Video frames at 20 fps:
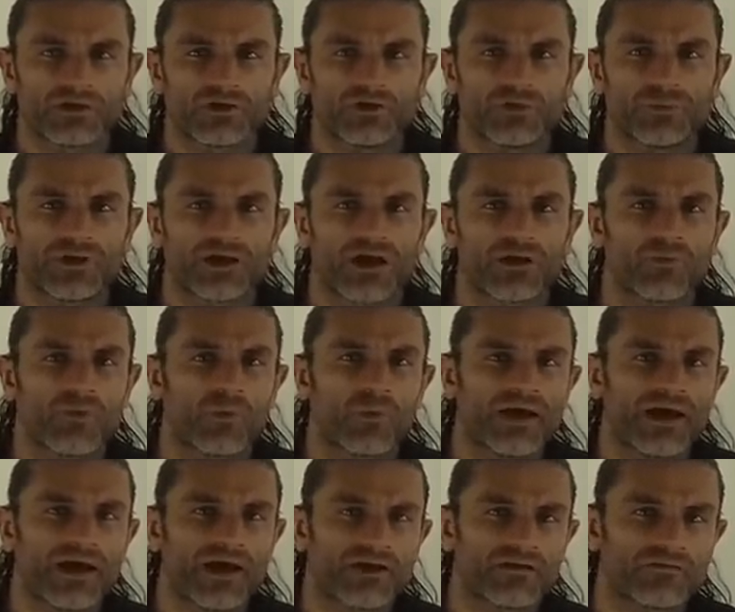You become
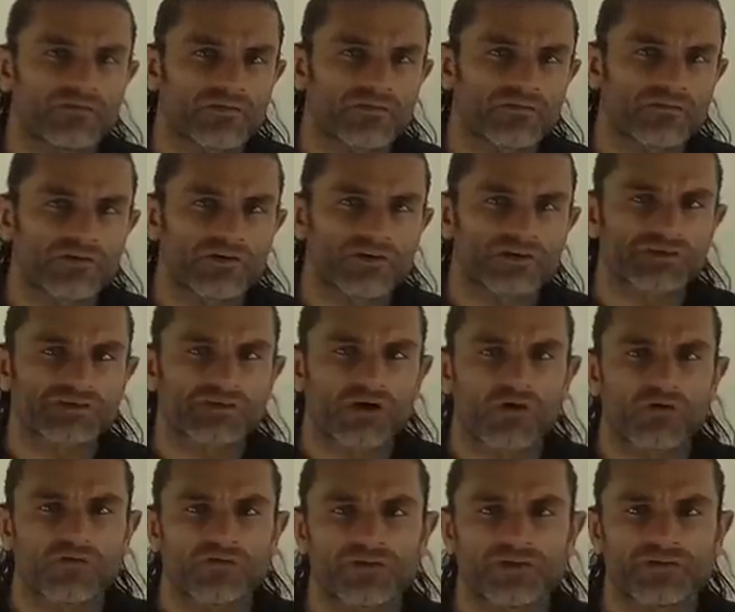aware of the first
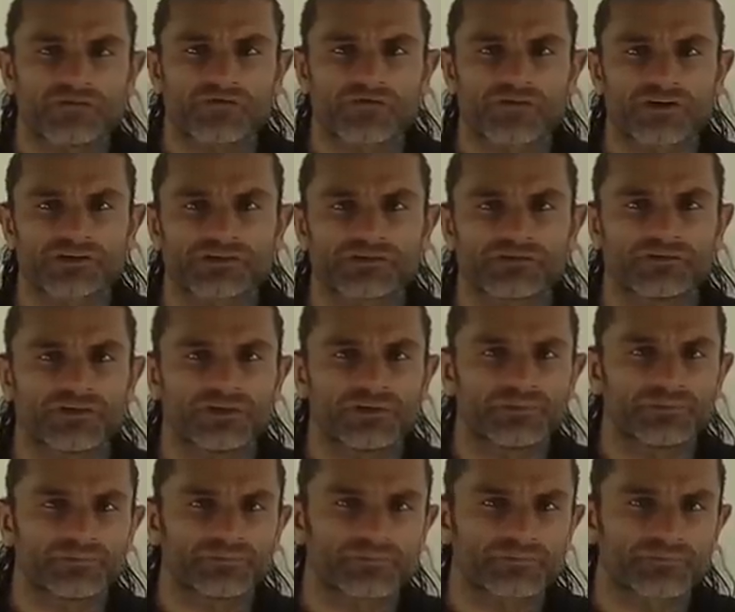dolphin in front of you.